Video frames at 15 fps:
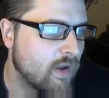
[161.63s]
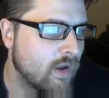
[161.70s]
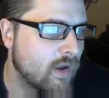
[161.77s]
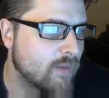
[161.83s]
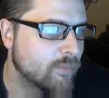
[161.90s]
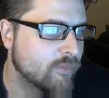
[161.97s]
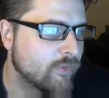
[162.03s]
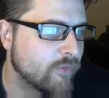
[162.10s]

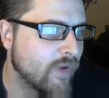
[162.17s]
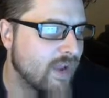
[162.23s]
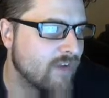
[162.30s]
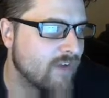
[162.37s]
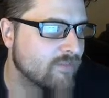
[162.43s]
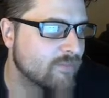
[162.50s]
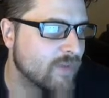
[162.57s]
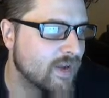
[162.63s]
So I have
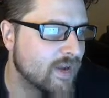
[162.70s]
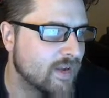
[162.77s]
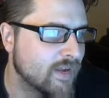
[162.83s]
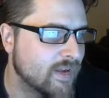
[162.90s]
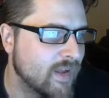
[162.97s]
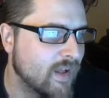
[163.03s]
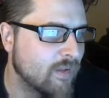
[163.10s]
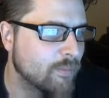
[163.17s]
my
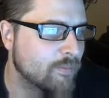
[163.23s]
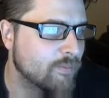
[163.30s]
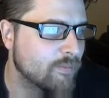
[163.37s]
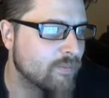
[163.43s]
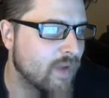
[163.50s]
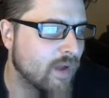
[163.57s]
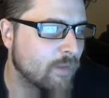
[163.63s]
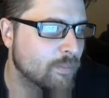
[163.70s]

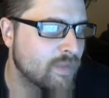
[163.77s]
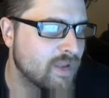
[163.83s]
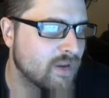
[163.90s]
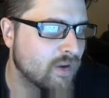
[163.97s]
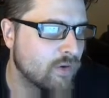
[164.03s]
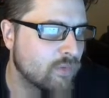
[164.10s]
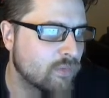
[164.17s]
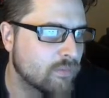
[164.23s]

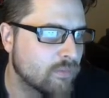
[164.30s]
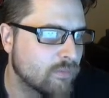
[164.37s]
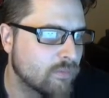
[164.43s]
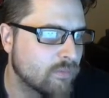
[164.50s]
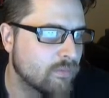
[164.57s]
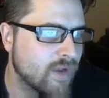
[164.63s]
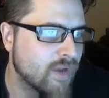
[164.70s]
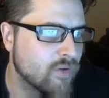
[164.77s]
albedo, my
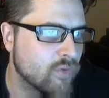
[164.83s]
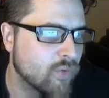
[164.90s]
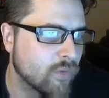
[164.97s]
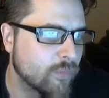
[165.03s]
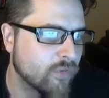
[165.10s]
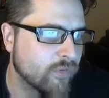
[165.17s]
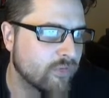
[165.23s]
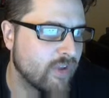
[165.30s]
normals,
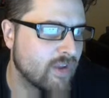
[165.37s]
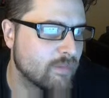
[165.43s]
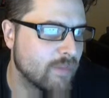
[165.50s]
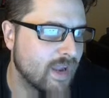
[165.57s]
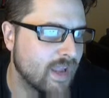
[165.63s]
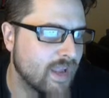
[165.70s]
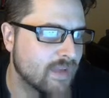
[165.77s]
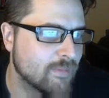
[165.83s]
and my
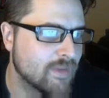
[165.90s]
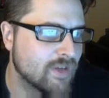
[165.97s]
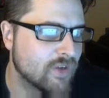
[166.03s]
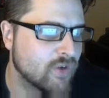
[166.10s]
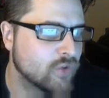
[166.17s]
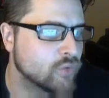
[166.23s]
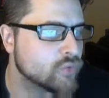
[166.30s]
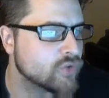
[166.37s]
ambient
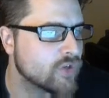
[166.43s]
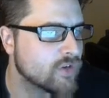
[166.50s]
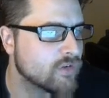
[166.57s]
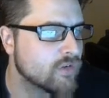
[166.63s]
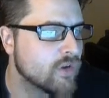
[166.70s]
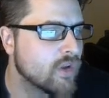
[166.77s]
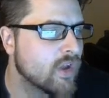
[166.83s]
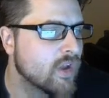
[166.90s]
occlusion.
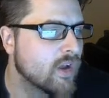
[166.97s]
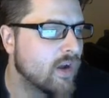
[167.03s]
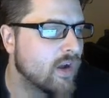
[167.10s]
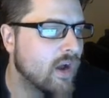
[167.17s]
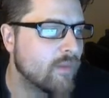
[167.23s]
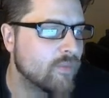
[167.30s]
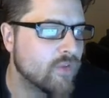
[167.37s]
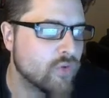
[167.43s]
The
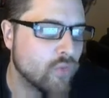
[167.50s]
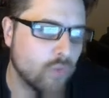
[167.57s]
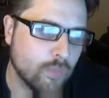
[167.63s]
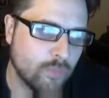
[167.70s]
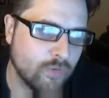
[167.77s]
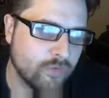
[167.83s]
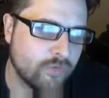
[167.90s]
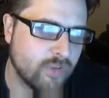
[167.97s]

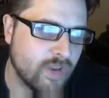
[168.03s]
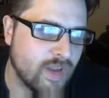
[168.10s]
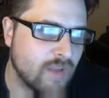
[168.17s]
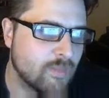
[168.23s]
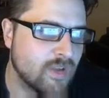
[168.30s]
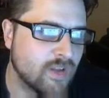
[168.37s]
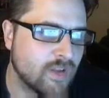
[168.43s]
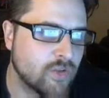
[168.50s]
normals and ambient
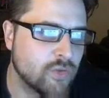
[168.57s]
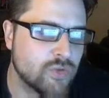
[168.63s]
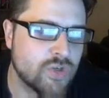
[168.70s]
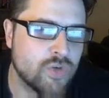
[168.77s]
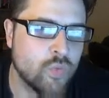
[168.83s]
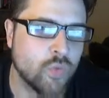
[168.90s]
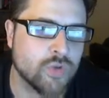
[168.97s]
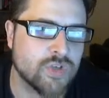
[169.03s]
occlusion
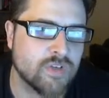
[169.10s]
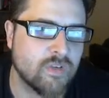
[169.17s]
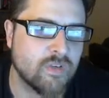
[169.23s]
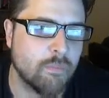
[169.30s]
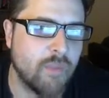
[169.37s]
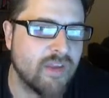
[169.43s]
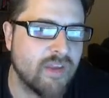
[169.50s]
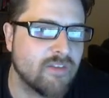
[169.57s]
were just
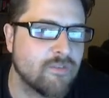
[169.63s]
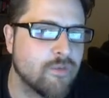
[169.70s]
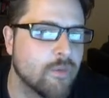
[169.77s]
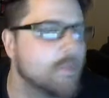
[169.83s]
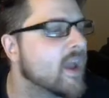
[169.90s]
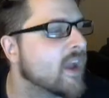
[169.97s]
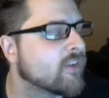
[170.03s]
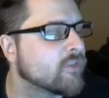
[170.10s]
baked from
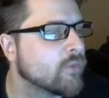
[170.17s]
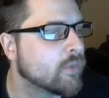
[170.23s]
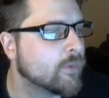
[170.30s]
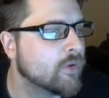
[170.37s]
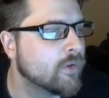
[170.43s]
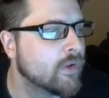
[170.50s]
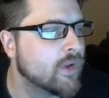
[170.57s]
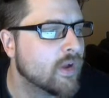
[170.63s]
XNormal,
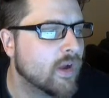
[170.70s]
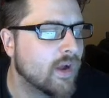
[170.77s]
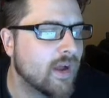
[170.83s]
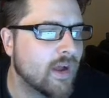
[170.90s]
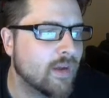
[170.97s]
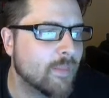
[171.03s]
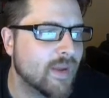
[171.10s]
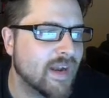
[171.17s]

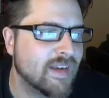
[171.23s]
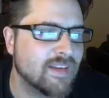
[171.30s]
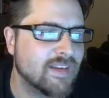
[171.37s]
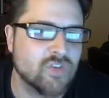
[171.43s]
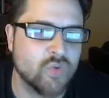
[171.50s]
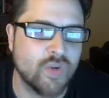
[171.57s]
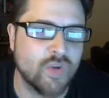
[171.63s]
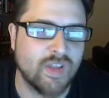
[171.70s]
and I didn't do
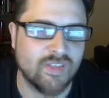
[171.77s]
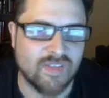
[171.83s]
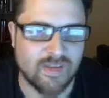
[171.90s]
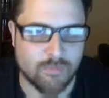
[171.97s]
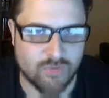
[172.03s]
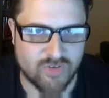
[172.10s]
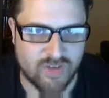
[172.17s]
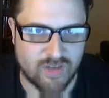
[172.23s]
anything
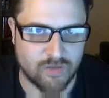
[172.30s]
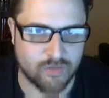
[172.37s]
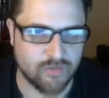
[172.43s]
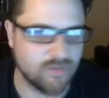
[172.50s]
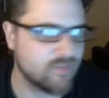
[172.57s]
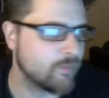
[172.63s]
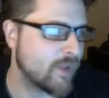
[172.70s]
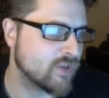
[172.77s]
particularly
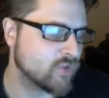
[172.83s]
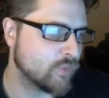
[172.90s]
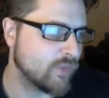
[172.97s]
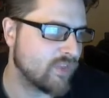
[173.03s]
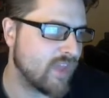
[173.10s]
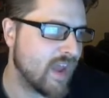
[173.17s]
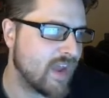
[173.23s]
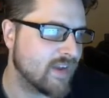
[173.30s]
special with
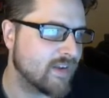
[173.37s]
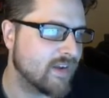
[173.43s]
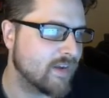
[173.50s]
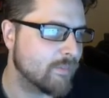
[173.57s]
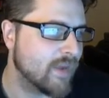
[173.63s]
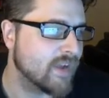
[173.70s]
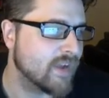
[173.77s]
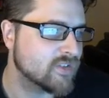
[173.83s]
that. I
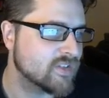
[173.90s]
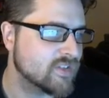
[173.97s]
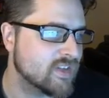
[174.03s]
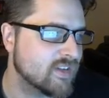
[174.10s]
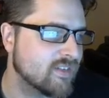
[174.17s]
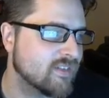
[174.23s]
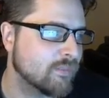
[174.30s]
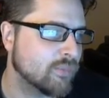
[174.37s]
just did a
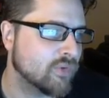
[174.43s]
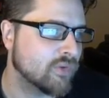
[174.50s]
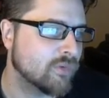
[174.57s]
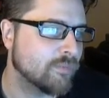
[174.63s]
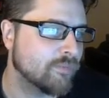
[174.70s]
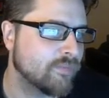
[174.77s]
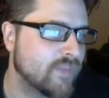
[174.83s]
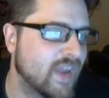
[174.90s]
simple
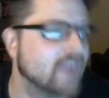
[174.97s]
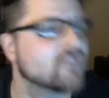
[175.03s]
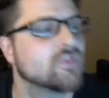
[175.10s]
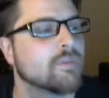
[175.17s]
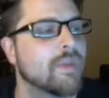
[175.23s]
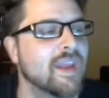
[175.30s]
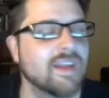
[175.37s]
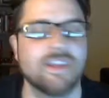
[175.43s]
texture
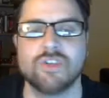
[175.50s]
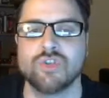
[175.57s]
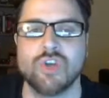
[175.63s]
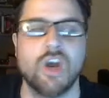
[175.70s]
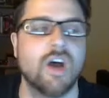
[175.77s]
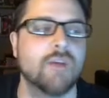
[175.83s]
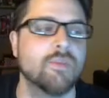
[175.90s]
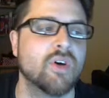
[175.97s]
painting
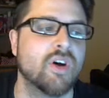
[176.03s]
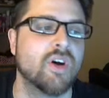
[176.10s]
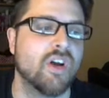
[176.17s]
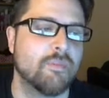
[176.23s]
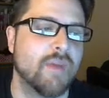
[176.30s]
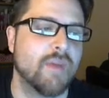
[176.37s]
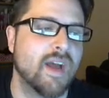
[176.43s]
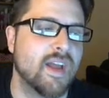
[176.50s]
job on my